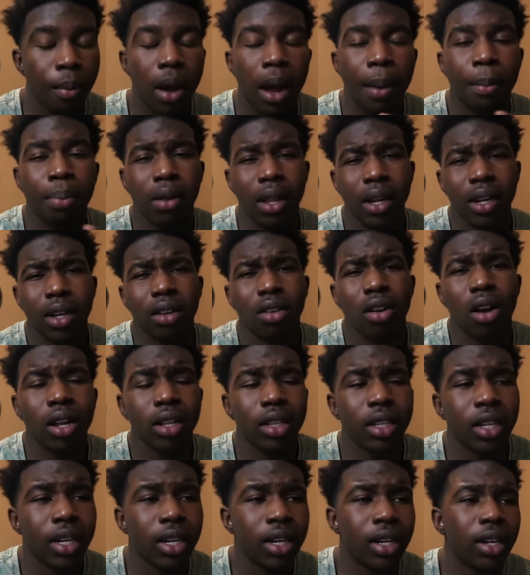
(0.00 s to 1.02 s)
but I'm planning to go
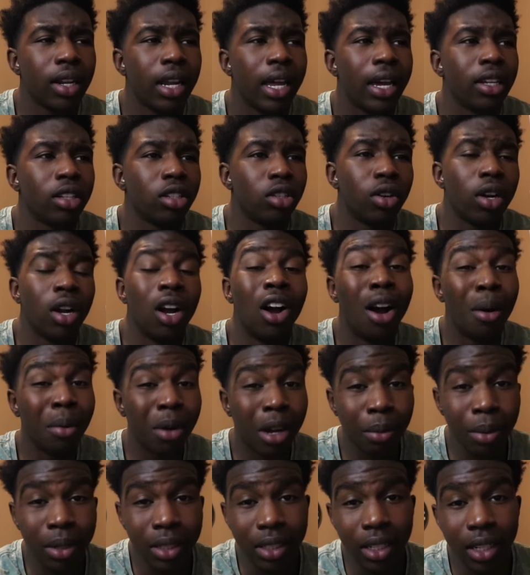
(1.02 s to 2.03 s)
out there like during
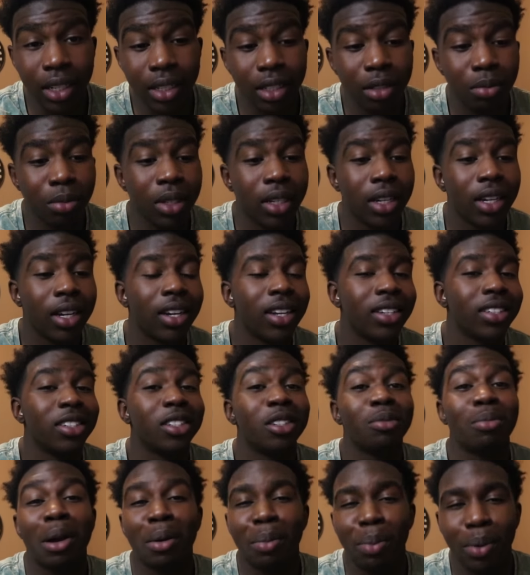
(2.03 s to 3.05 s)
homecoming season, because
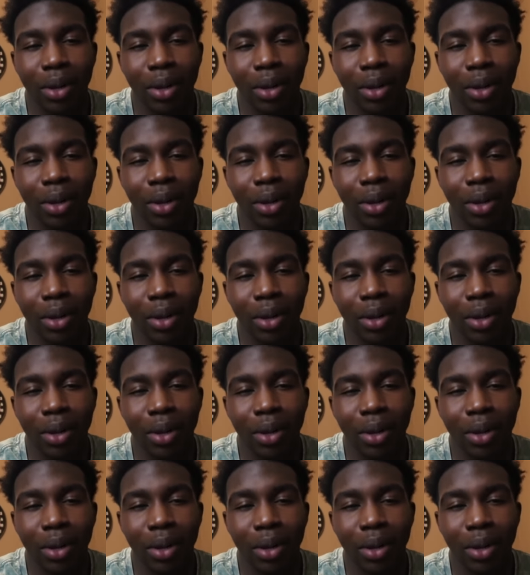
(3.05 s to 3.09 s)
this is my